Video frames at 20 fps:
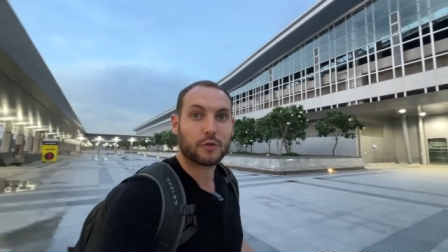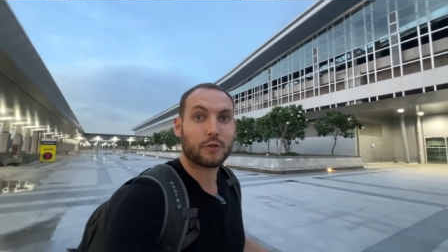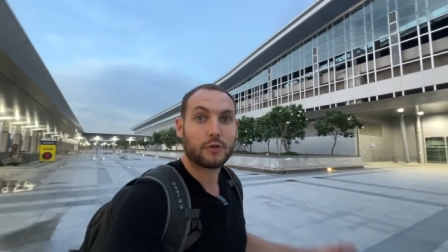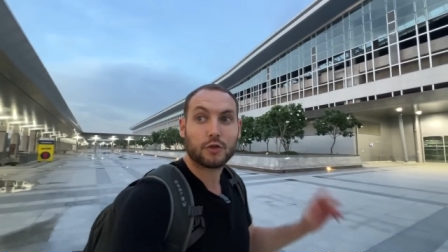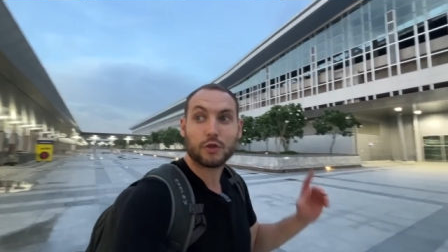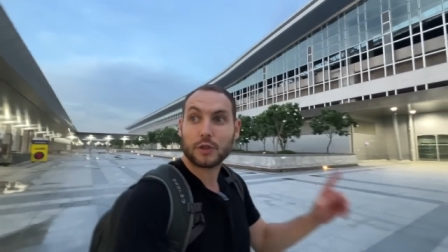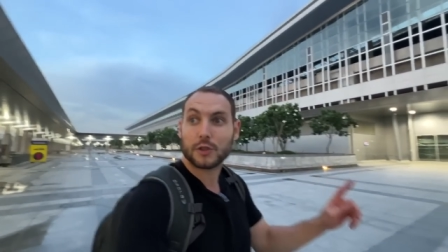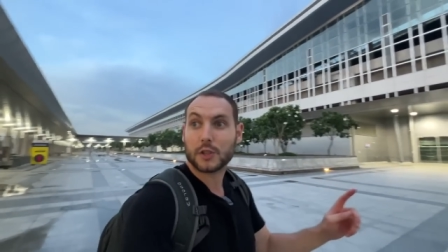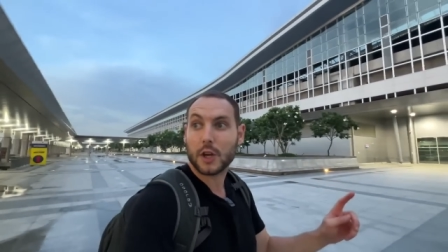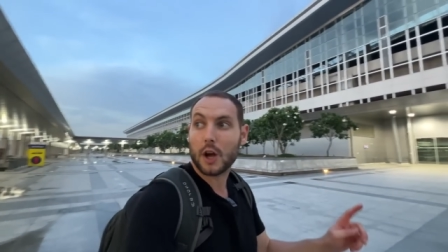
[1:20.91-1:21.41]

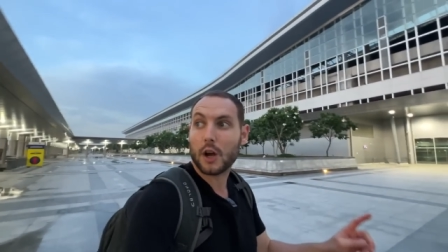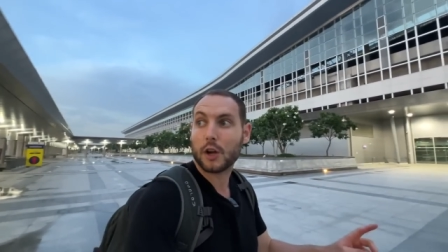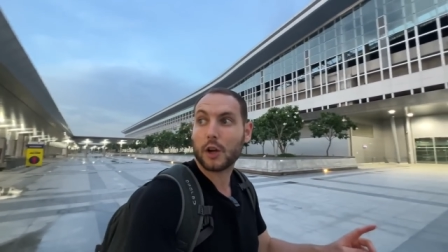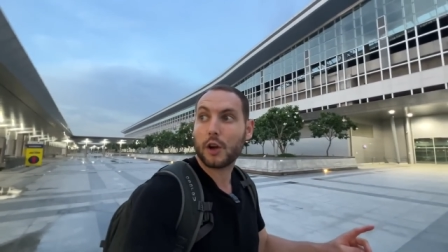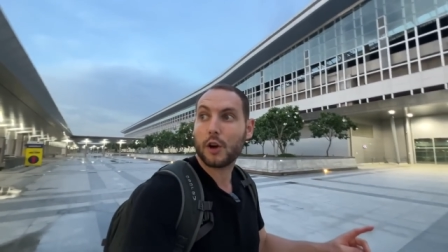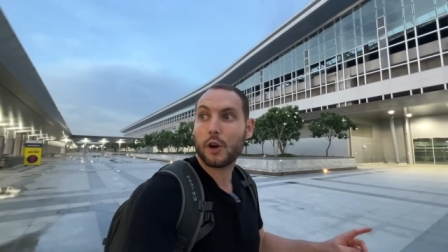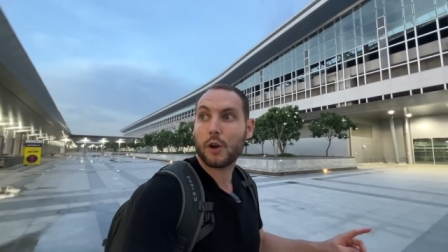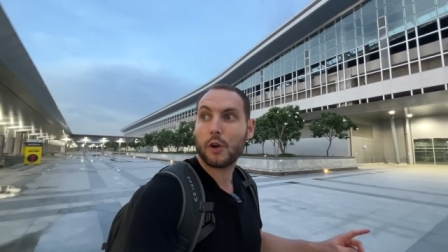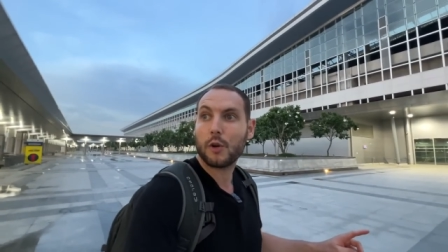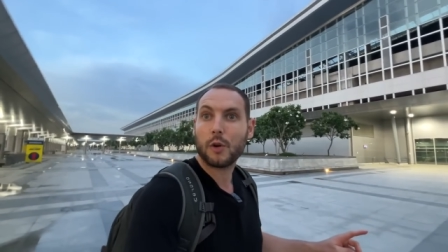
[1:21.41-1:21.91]
just got to
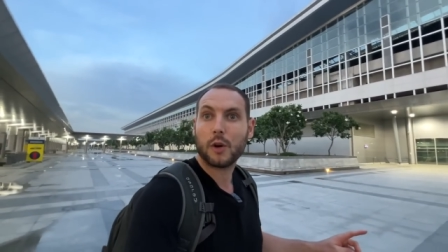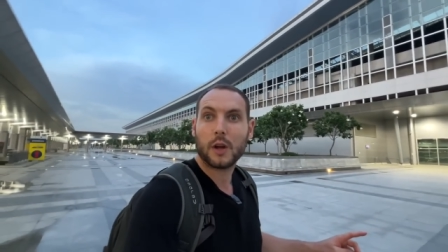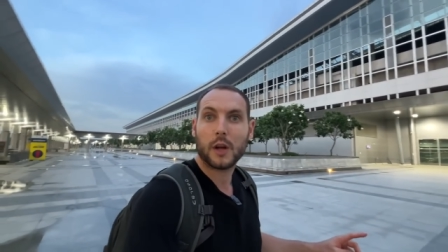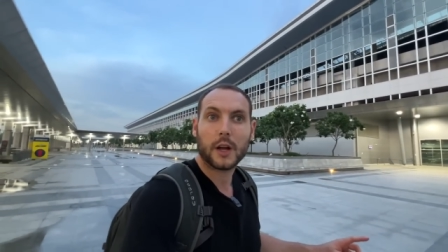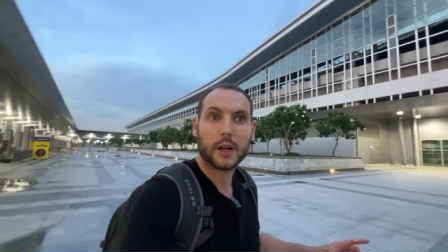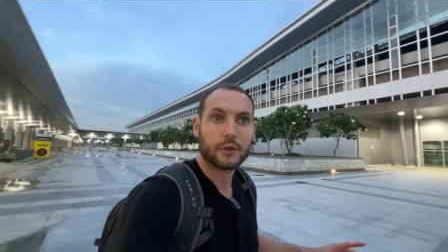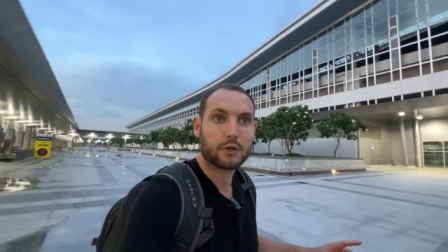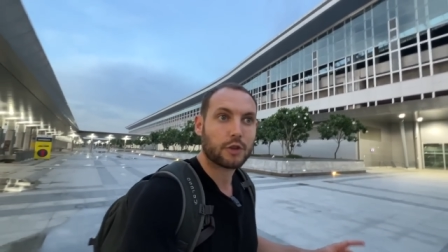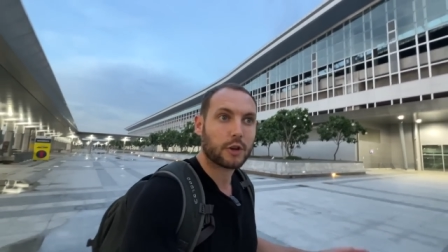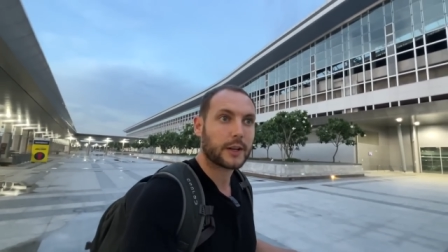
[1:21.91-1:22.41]
go
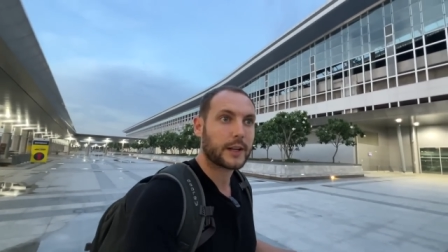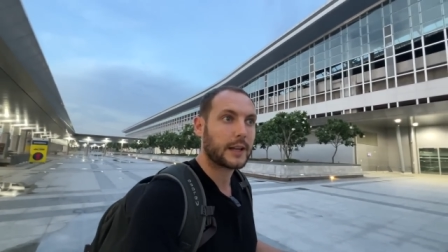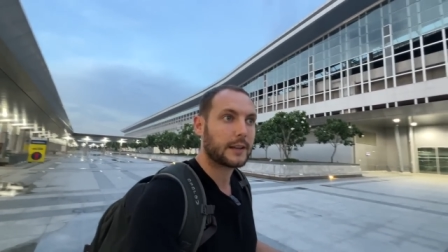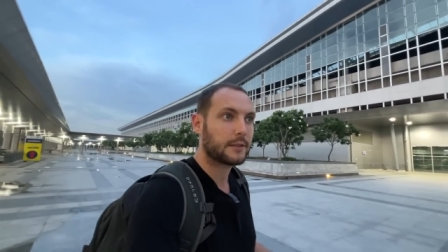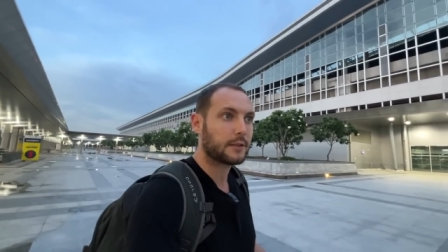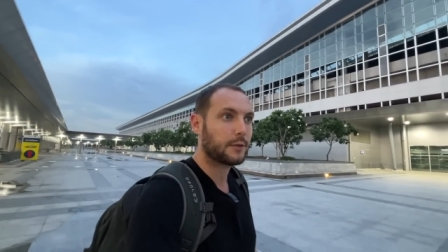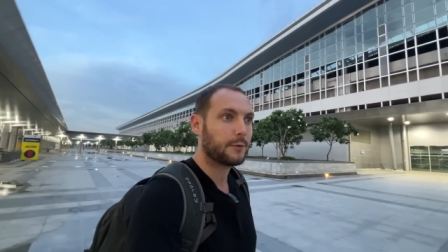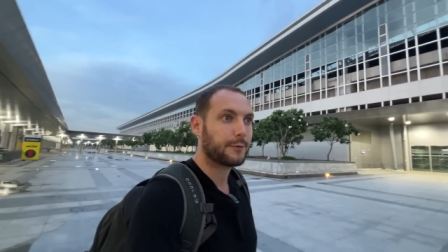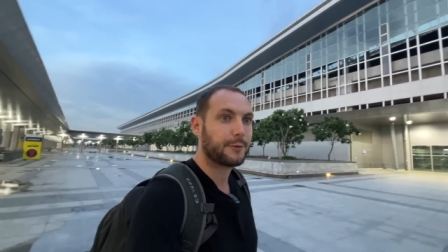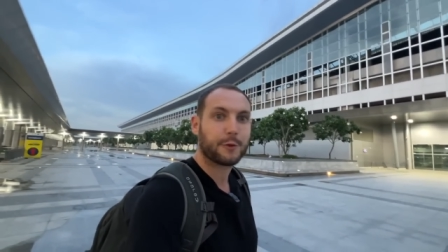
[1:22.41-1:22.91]
and try and
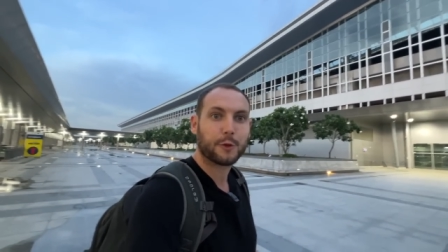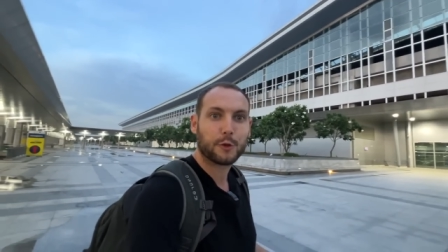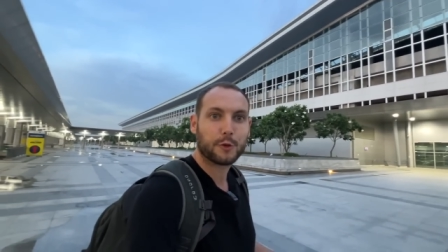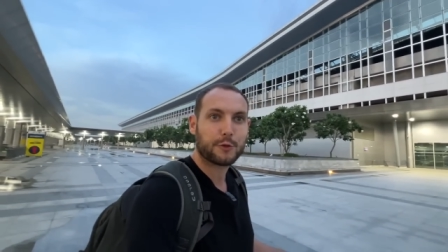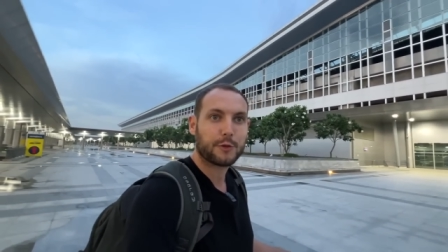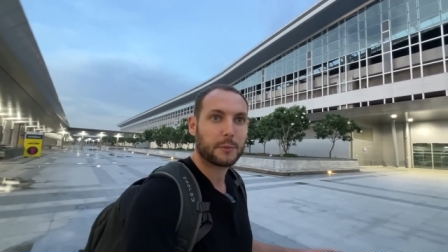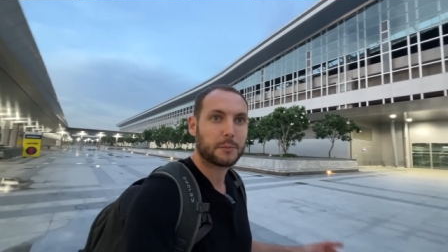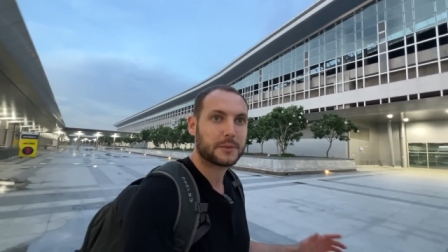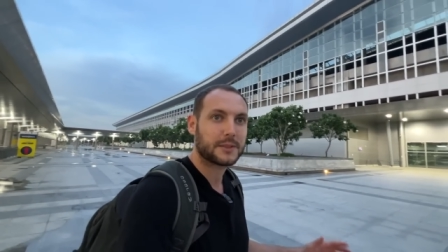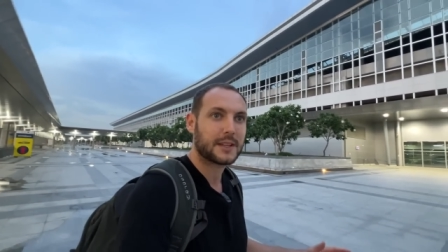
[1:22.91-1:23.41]
get some food
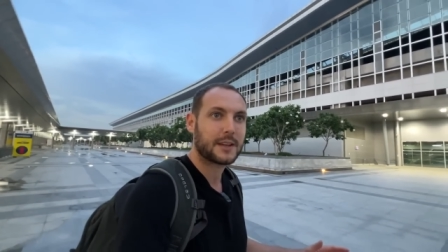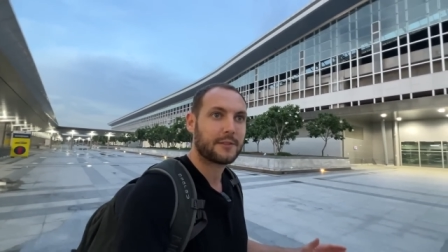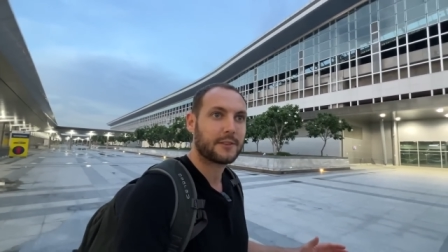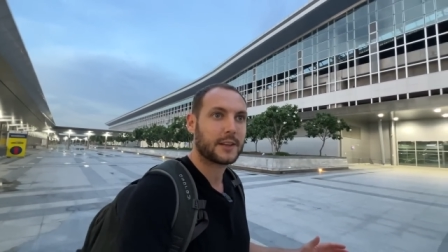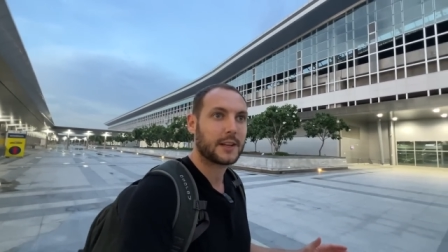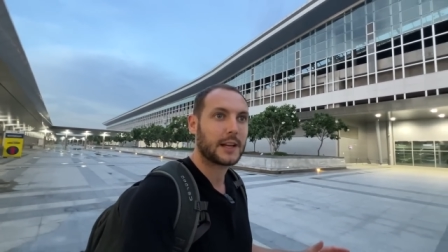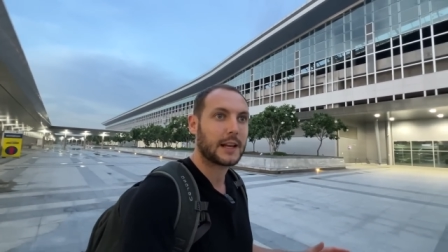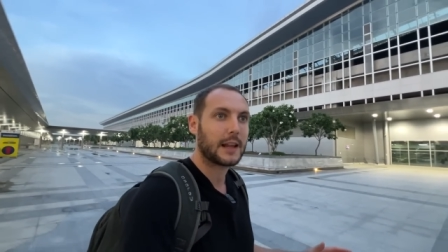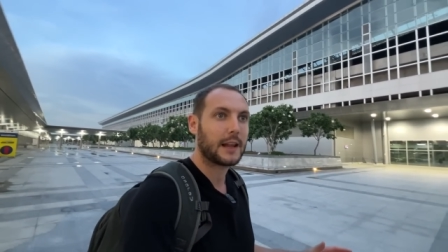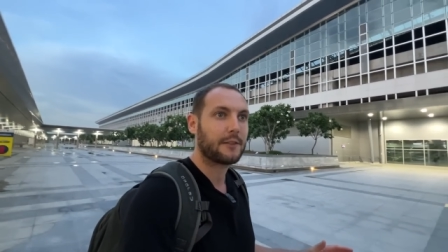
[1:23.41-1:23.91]
from
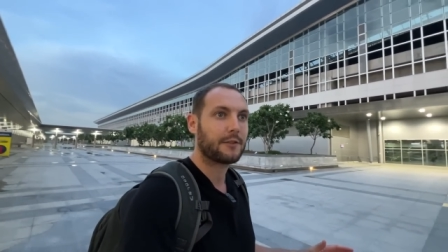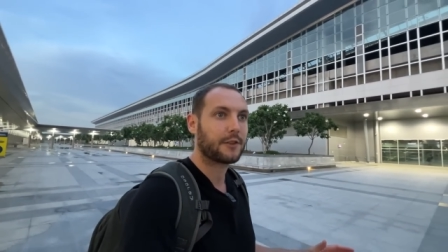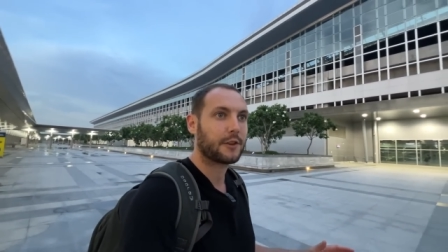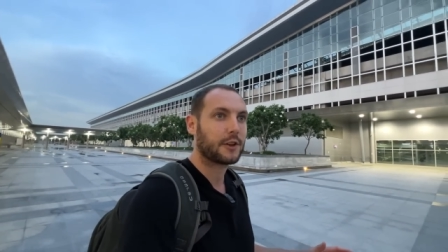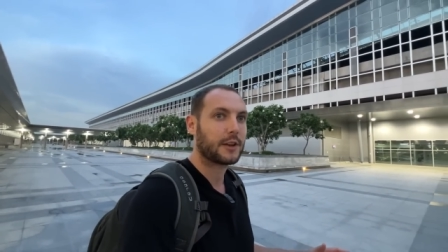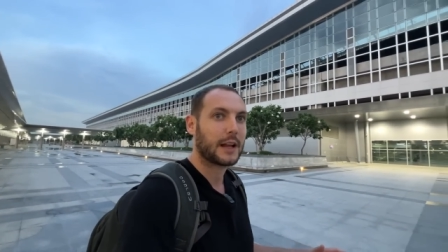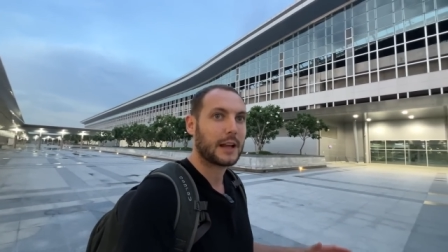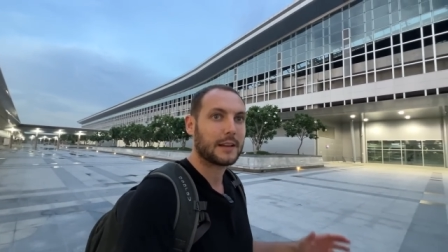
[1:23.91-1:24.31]
7-Eleven,